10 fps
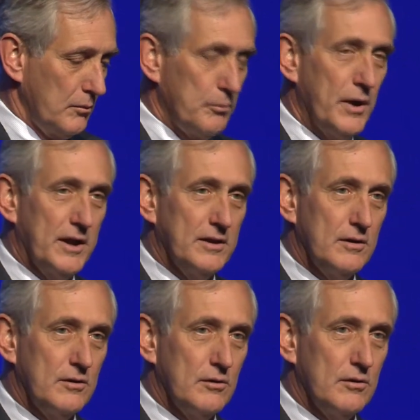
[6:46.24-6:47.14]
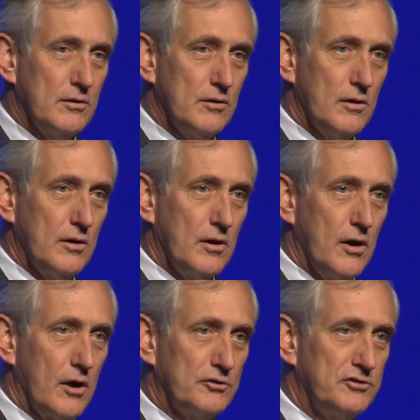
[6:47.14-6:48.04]
But
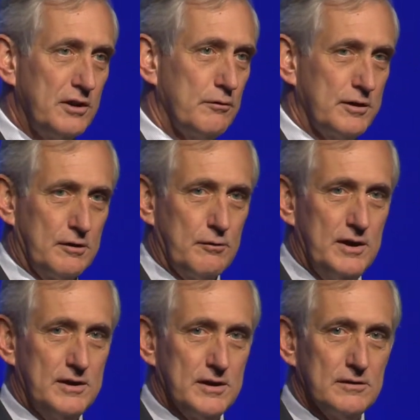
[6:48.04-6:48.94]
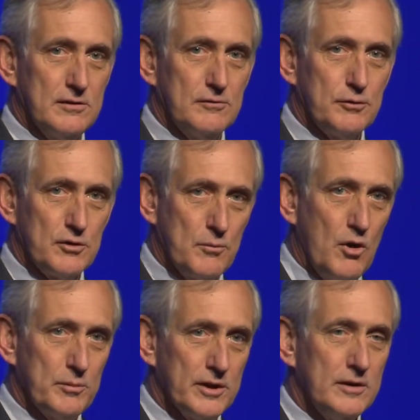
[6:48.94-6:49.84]
our secret ingredient for the
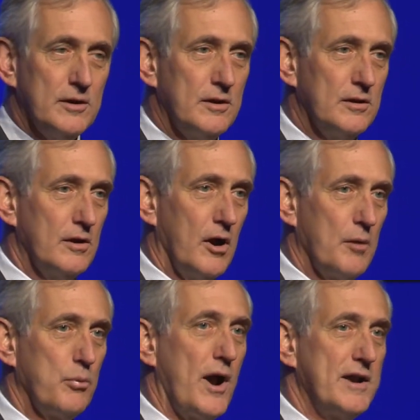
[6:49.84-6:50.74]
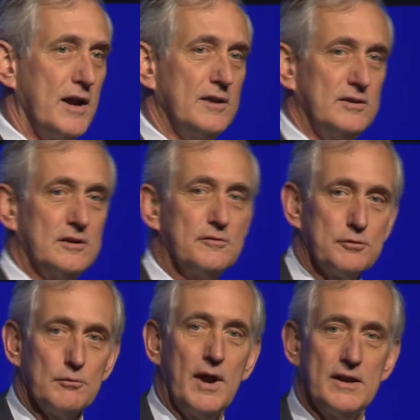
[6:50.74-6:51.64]
moment, our bright idea
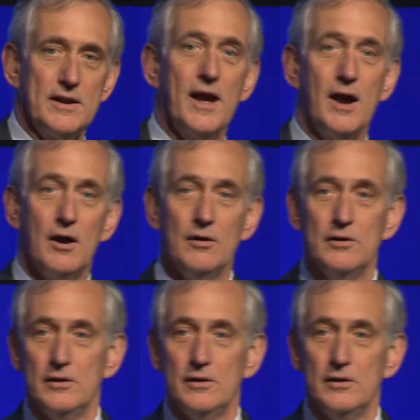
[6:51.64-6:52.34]
for right now,